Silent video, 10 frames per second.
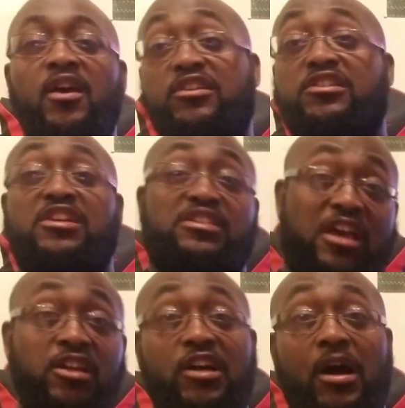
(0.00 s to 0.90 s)
And she says,
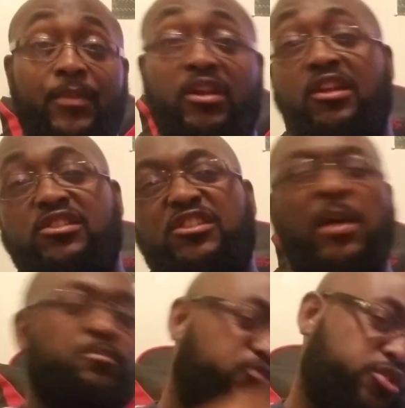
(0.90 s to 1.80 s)
"Incoming," and then
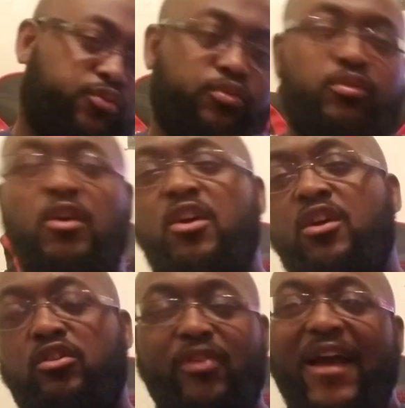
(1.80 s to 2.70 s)
something
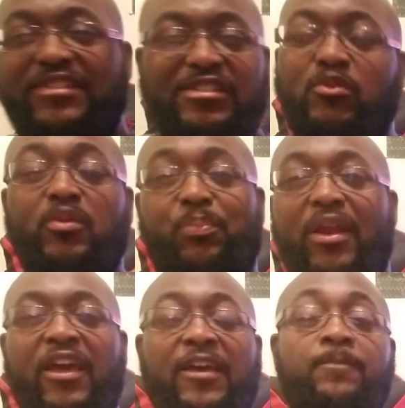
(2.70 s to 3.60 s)
crashes through the
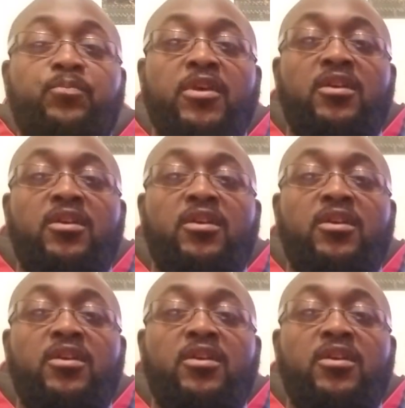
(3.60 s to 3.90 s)
plane,